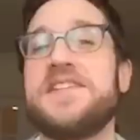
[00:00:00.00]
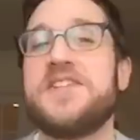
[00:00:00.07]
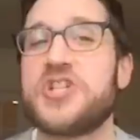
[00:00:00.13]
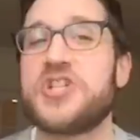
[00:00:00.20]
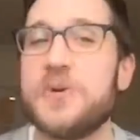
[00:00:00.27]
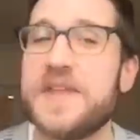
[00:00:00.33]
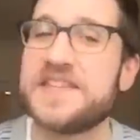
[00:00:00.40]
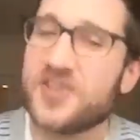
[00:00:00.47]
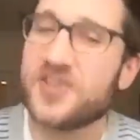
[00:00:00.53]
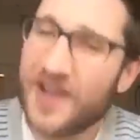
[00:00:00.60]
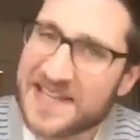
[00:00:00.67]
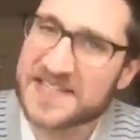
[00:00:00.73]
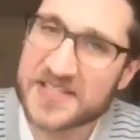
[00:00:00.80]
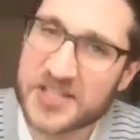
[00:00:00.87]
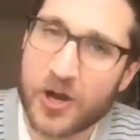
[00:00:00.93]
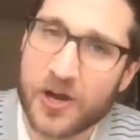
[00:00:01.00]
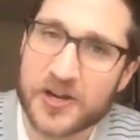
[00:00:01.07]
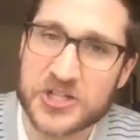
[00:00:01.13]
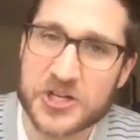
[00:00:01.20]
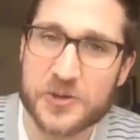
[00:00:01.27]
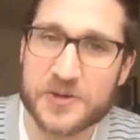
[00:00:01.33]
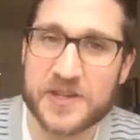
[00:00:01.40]
the show that's less a talk
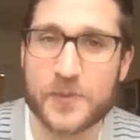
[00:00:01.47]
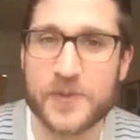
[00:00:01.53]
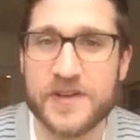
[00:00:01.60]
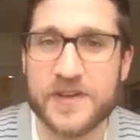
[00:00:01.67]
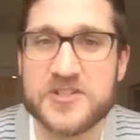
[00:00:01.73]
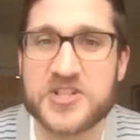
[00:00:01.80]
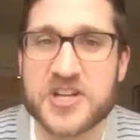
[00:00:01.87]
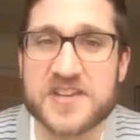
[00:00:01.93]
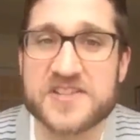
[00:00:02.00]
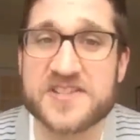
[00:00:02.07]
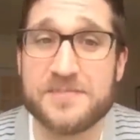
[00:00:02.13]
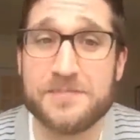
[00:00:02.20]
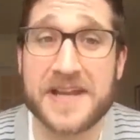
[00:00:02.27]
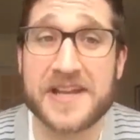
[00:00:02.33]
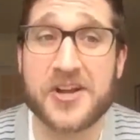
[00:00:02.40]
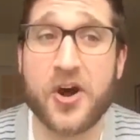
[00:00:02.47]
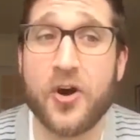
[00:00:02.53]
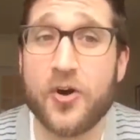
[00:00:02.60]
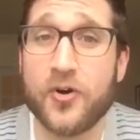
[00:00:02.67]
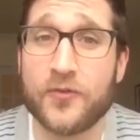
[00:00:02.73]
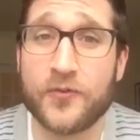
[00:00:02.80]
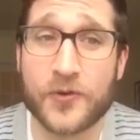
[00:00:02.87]
show than really just my
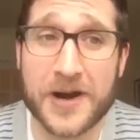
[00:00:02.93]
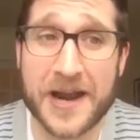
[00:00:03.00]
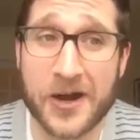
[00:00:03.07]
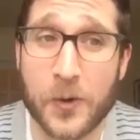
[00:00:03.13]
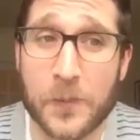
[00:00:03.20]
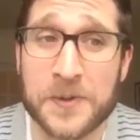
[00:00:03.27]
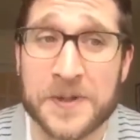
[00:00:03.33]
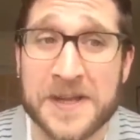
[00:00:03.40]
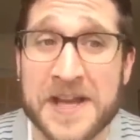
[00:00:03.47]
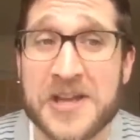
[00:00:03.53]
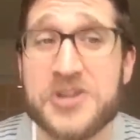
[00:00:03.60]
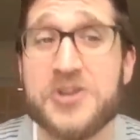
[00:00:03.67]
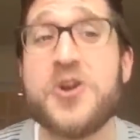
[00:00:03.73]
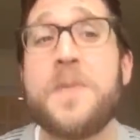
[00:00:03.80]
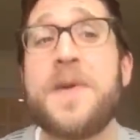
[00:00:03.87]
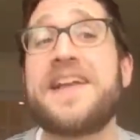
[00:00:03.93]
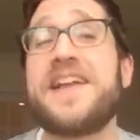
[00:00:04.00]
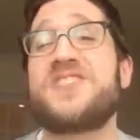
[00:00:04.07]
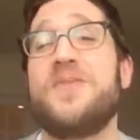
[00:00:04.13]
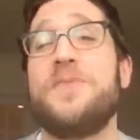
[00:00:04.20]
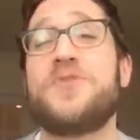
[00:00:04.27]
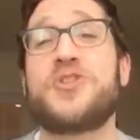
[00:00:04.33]
call for help. You know my guest
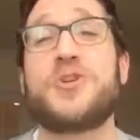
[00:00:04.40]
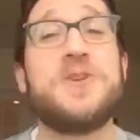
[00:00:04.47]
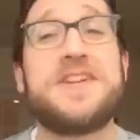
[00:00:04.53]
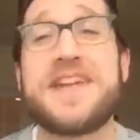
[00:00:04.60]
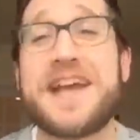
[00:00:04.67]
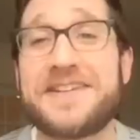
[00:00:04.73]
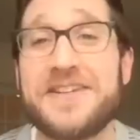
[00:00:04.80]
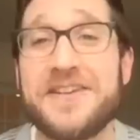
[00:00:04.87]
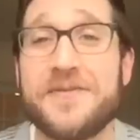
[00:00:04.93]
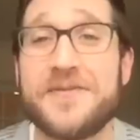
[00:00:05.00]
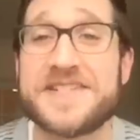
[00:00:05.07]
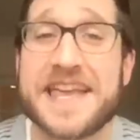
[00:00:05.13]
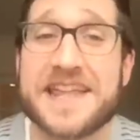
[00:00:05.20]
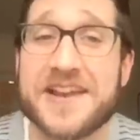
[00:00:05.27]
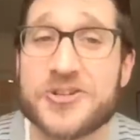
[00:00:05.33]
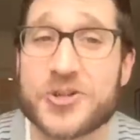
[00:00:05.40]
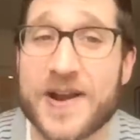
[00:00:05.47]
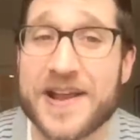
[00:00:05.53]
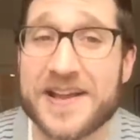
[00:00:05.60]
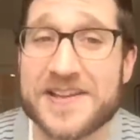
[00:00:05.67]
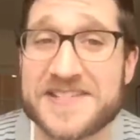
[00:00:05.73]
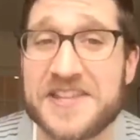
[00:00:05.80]
from True Detective, San
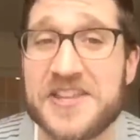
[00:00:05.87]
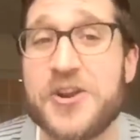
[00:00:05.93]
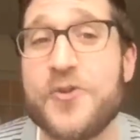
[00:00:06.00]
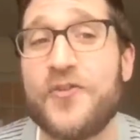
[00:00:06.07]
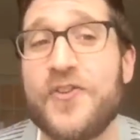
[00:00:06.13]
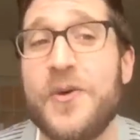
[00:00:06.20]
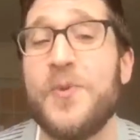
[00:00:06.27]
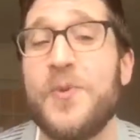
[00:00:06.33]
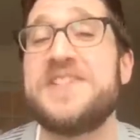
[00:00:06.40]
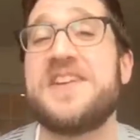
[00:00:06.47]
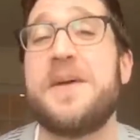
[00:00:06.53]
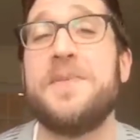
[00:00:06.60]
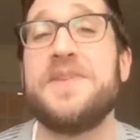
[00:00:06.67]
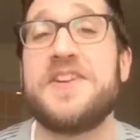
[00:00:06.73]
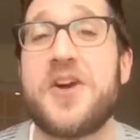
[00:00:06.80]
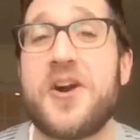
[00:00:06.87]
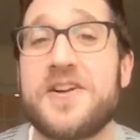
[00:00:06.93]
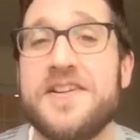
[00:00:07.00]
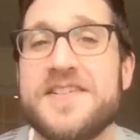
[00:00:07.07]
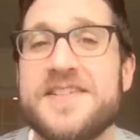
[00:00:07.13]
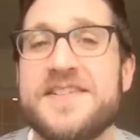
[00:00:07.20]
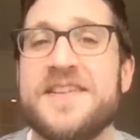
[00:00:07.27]
Andreas, and the new film We Summon the
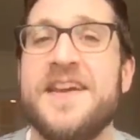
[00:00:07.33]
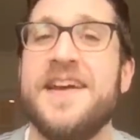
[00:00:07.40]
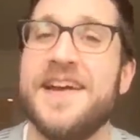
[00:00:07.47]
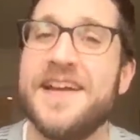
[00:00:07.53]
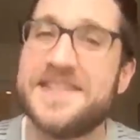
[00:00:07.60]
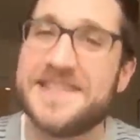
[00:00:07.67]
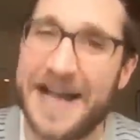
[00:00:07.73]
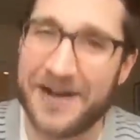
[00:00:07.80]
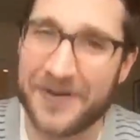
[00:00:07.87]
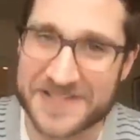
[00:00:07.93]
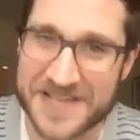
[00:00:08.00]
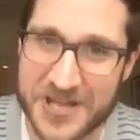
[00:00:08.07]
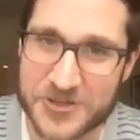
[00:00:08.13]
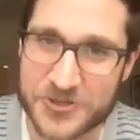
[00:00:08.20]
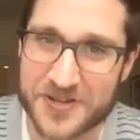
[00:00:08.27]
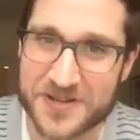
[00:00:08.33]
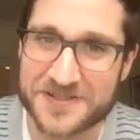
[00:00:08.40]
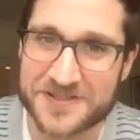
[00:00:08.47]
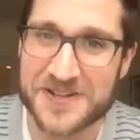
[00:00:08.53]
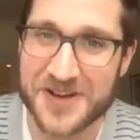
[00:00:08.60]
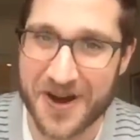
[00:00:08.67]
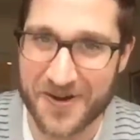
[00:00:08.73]
Darkness, it's Alexandra
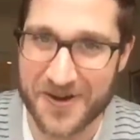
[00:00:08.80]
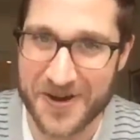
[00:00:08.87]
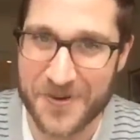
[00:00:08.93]
Daddario.